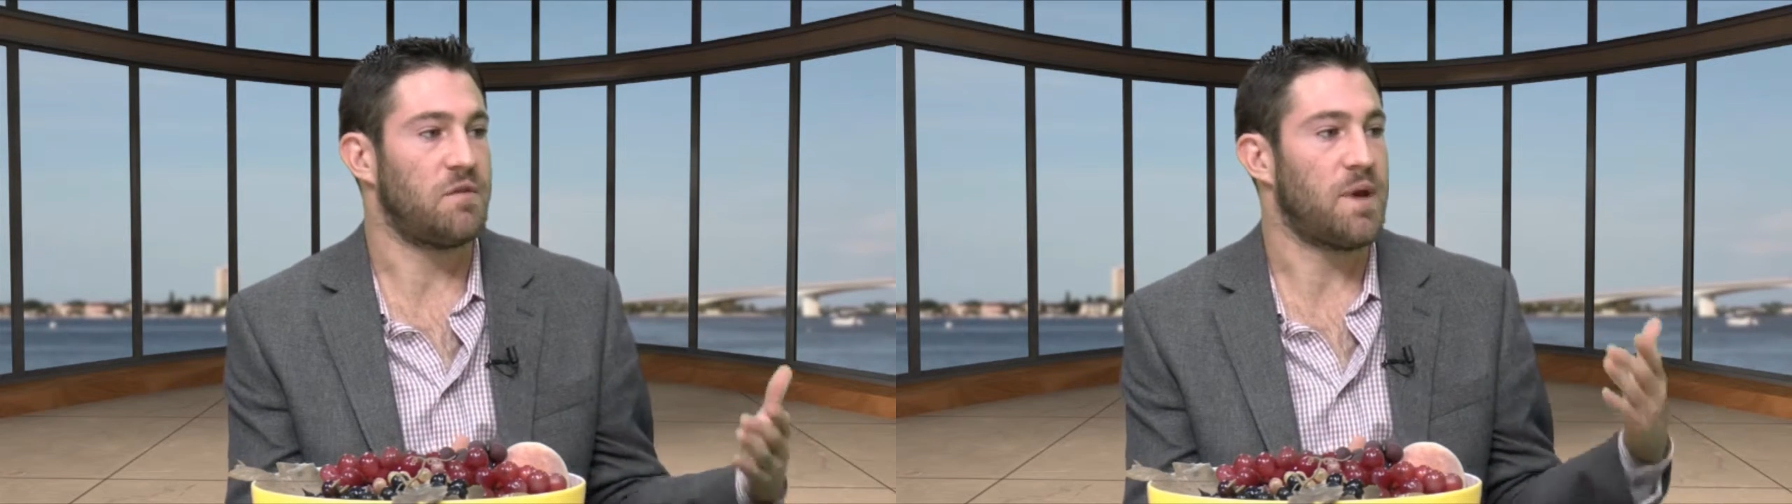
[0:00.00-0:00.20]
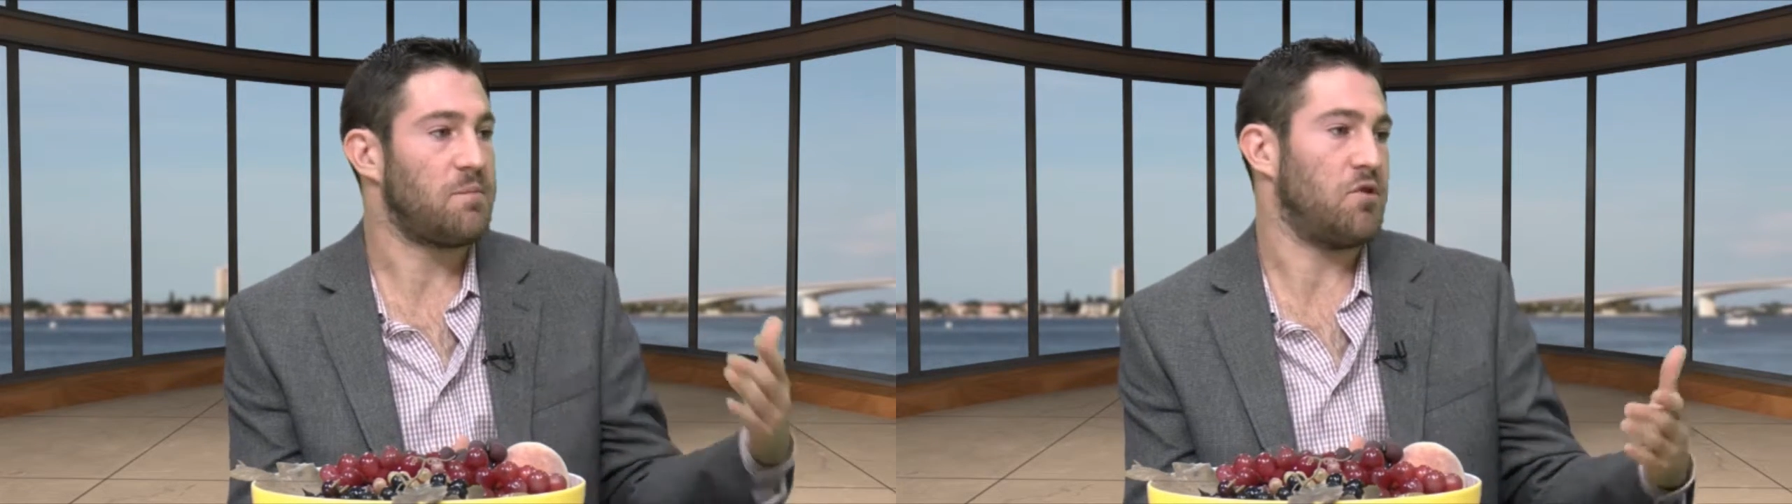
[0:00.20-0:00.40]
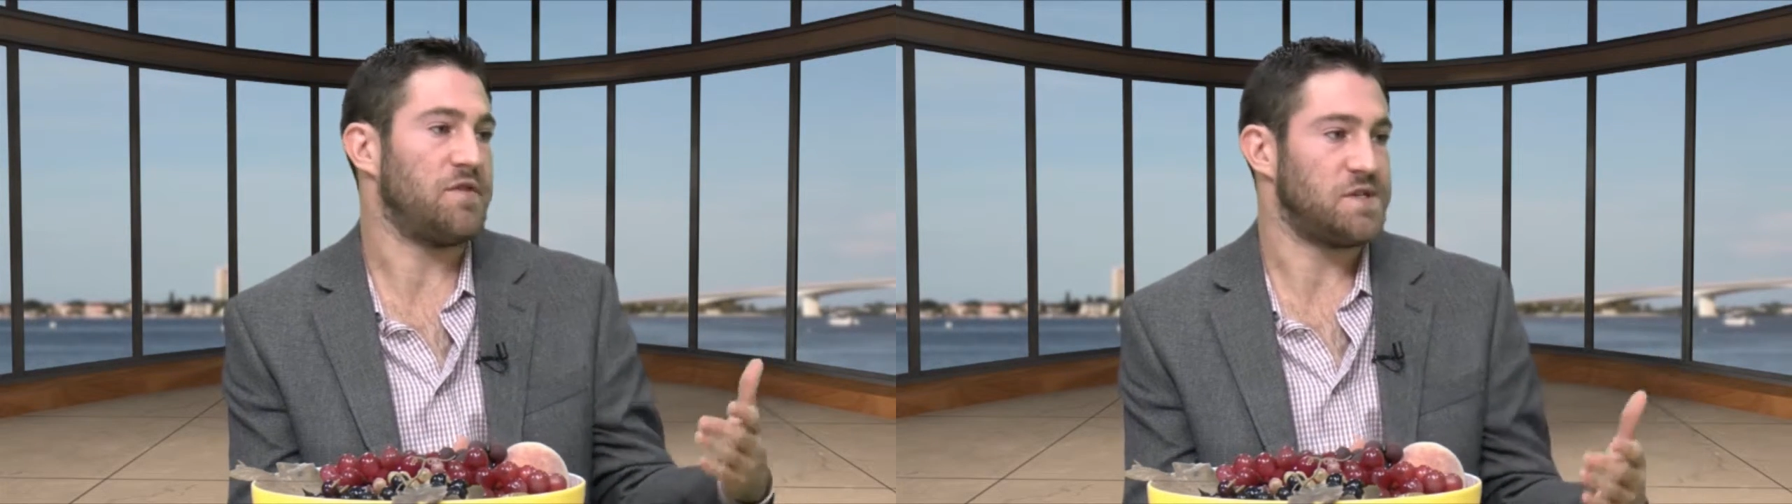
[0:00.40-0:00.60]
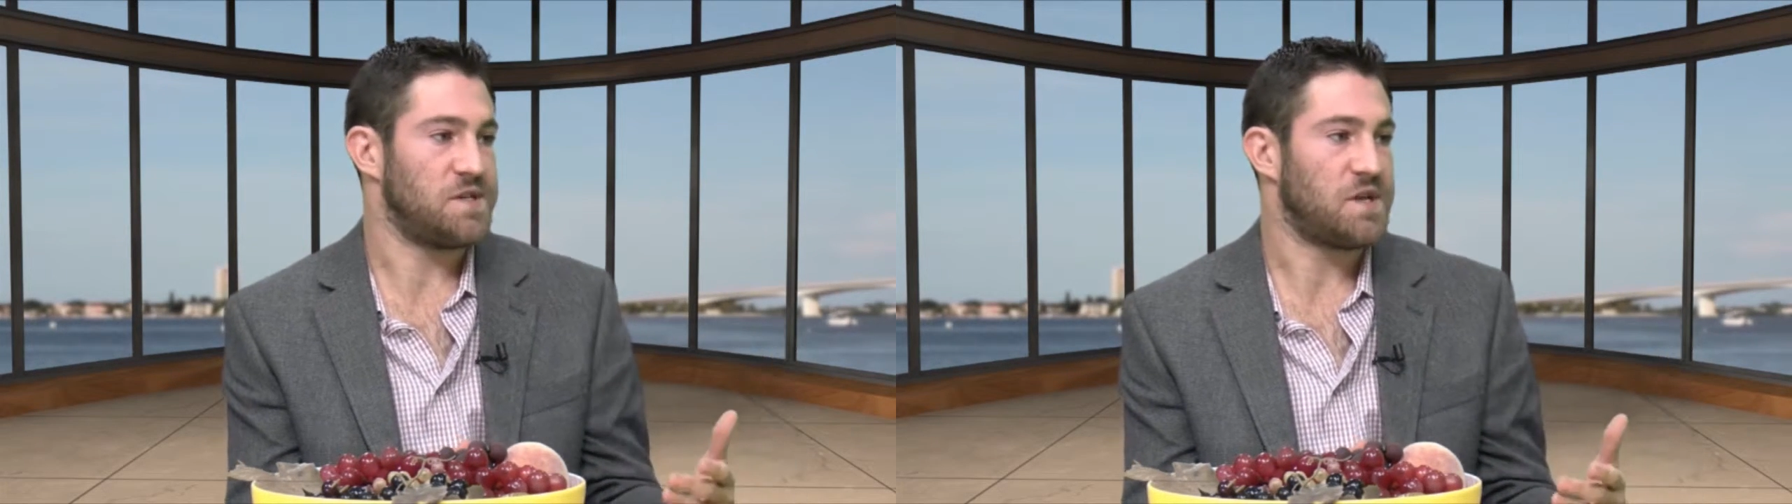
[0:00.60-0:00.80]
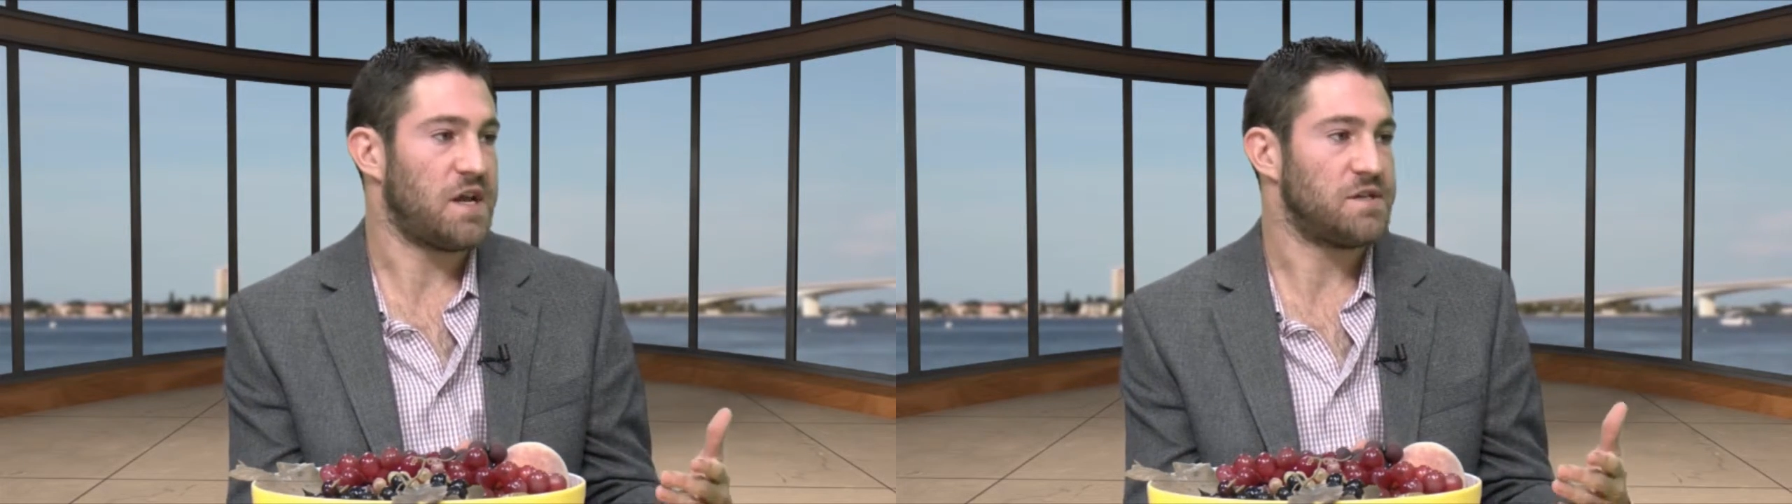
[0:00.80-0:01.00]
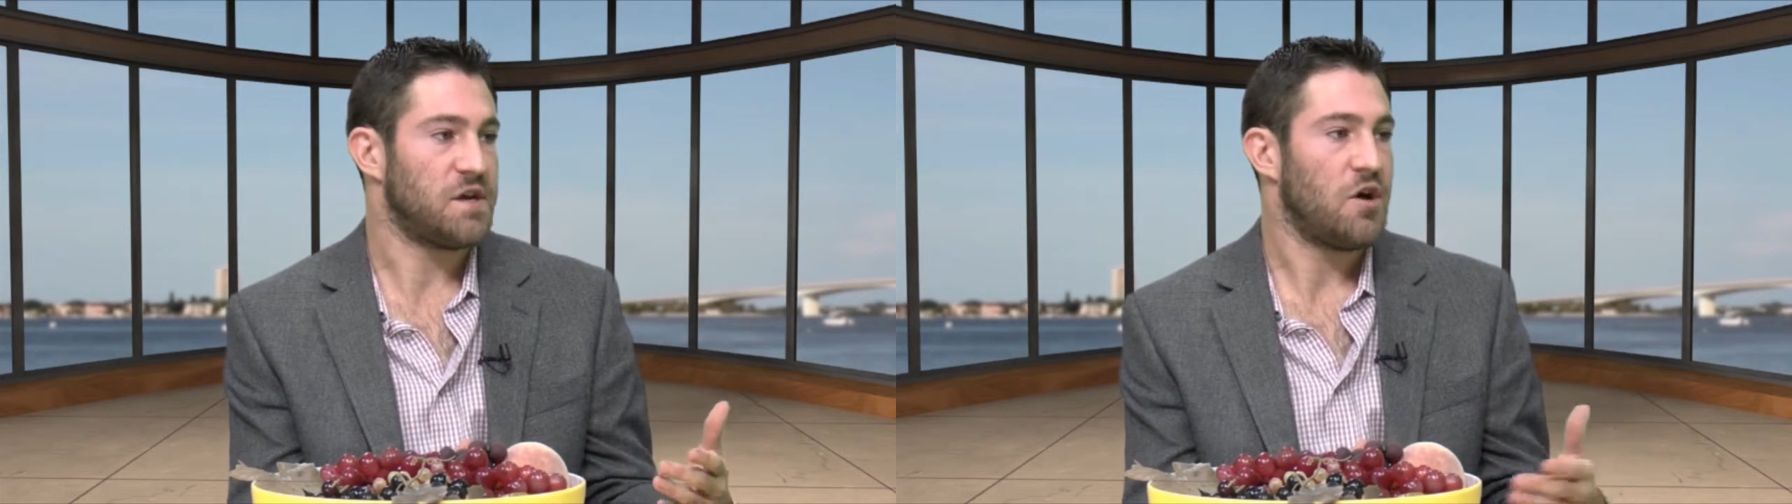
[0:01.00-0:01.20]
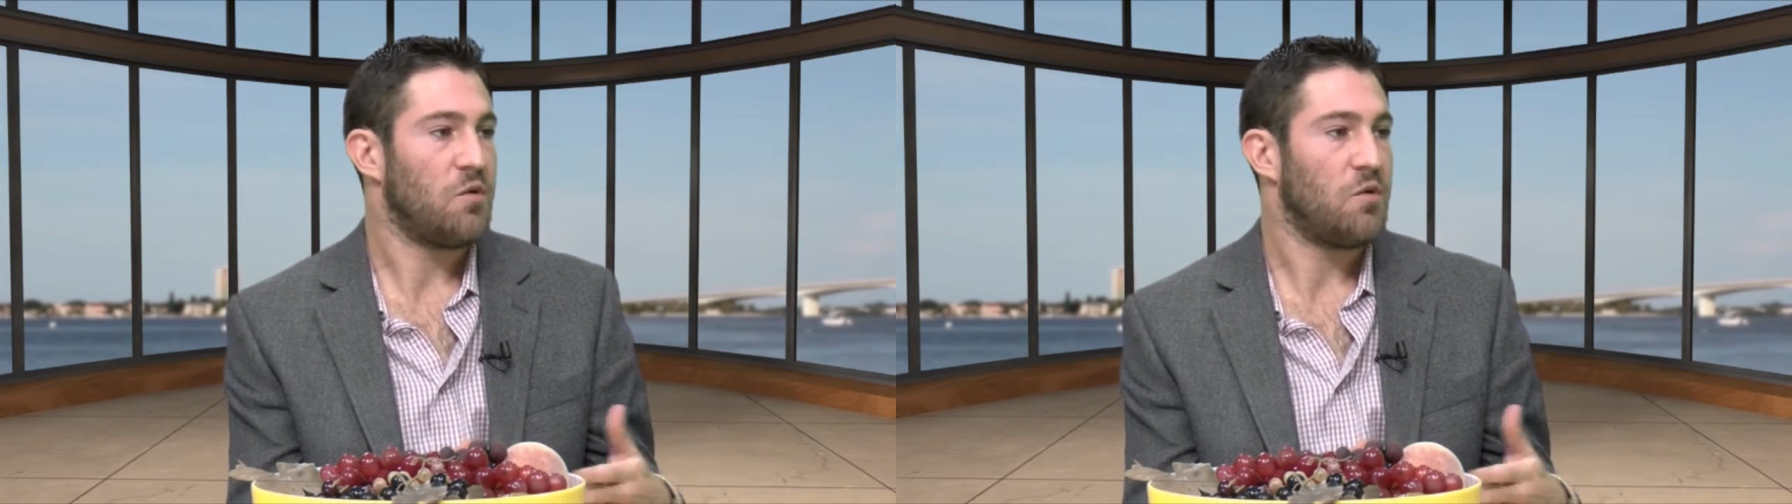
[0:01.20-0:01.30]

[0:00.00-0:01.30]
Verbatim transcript: to make movies these days